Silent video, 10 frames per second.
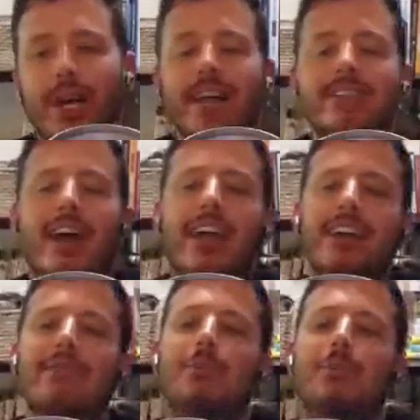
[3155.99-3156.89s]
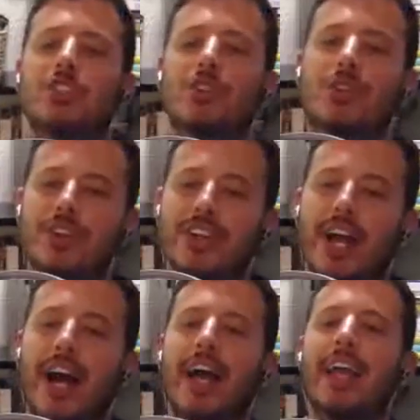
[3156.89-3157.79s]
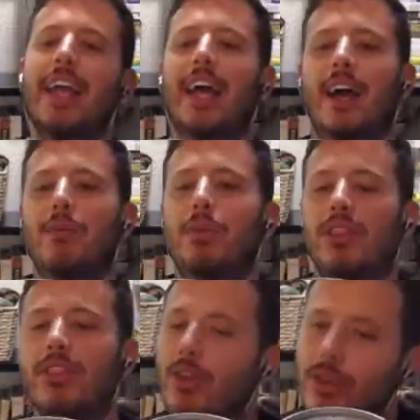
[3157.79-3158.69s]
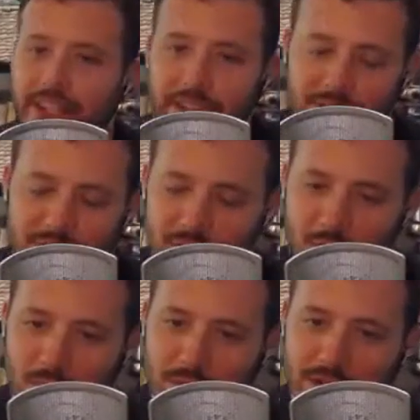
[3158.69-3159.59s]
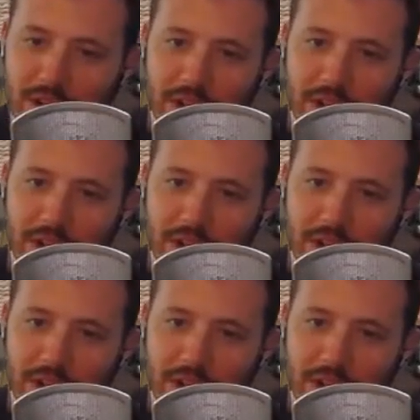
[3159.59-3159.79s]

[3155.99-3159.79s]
Guys, I have matured. I am 30 years old.